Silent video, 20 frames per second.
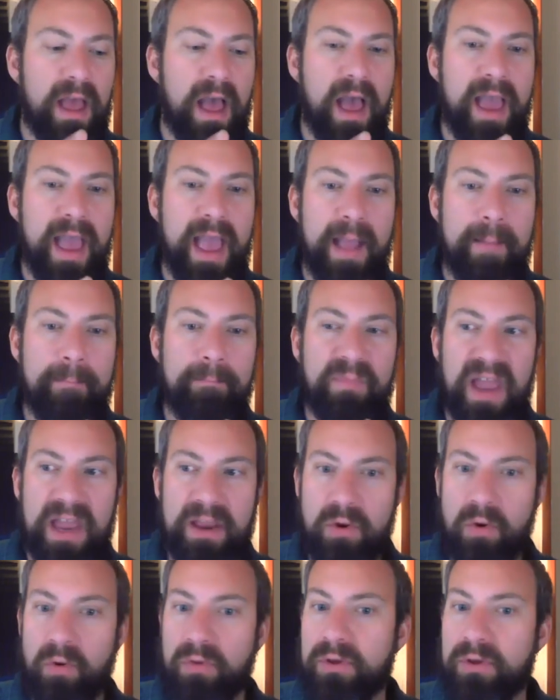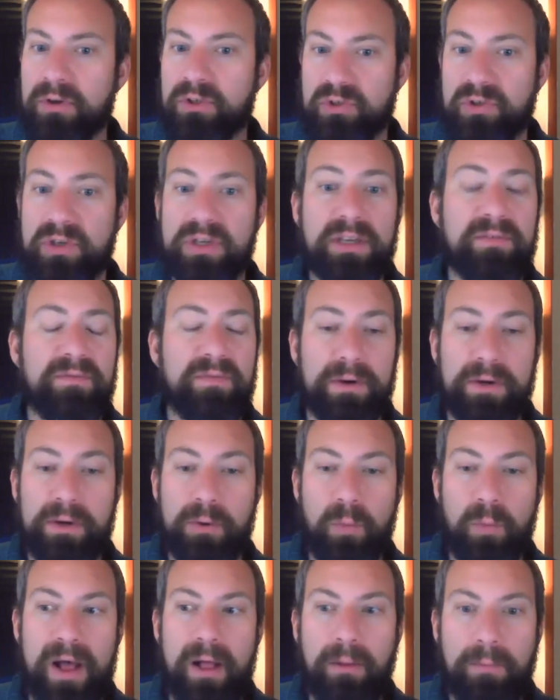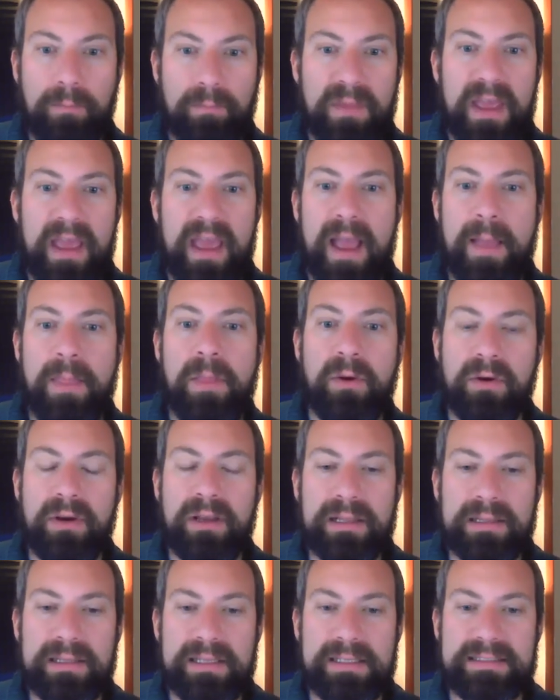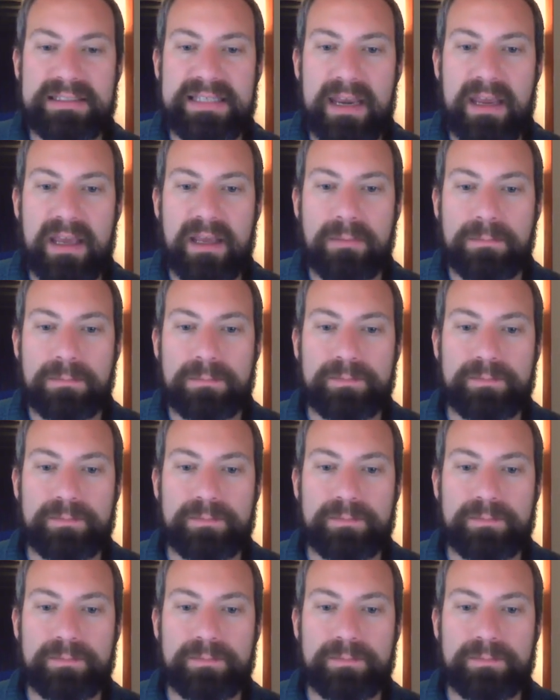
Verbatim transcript: and I know they're treated very well and they're in a clean setting.